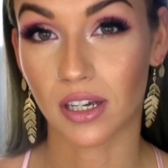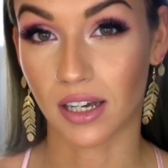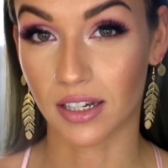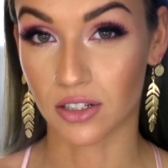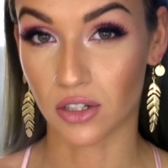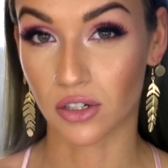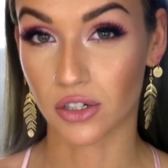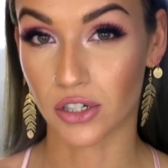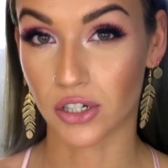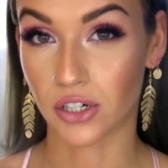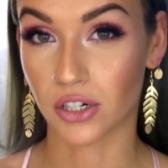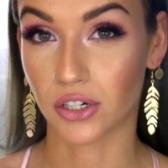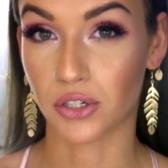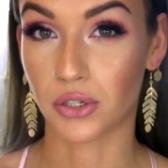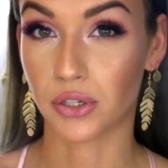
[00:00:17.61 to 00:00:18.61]
I saw her
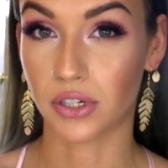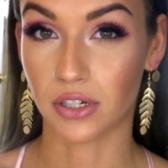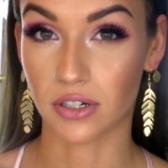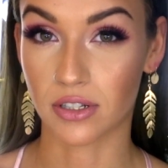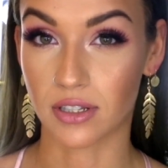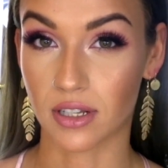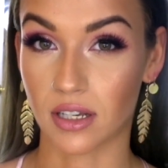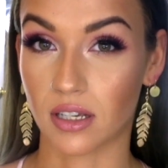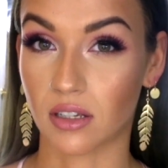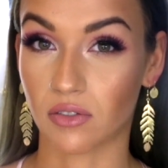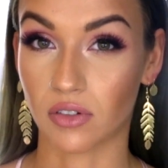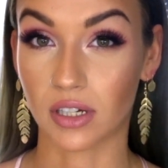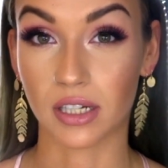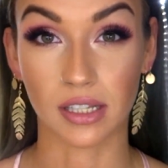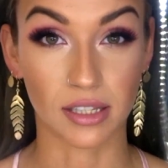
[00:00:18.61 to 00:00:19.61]
New Year's Eve
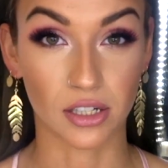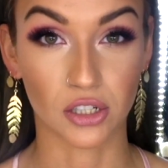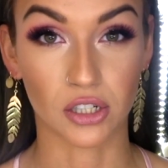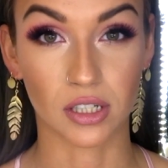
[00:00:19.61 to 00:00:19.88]
glitter